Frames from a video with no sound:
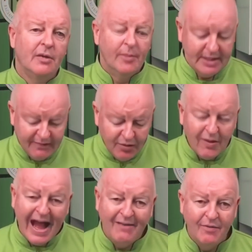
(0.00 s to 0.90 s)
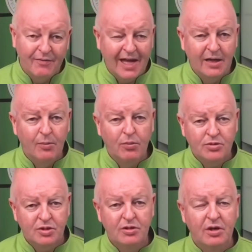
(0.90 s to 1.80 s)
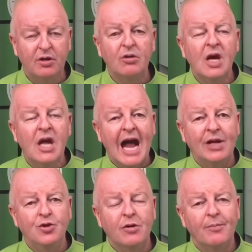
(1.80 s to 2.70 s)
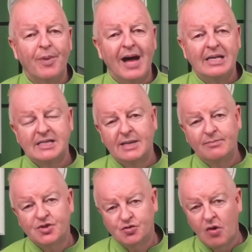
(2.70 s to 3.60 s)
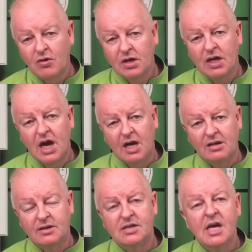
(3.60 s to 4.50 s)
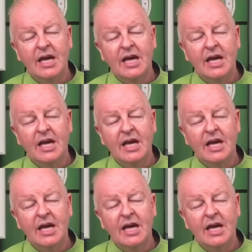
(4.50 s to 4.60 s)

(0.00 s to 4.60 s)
But if you have available to you and you can buy some stronger colors,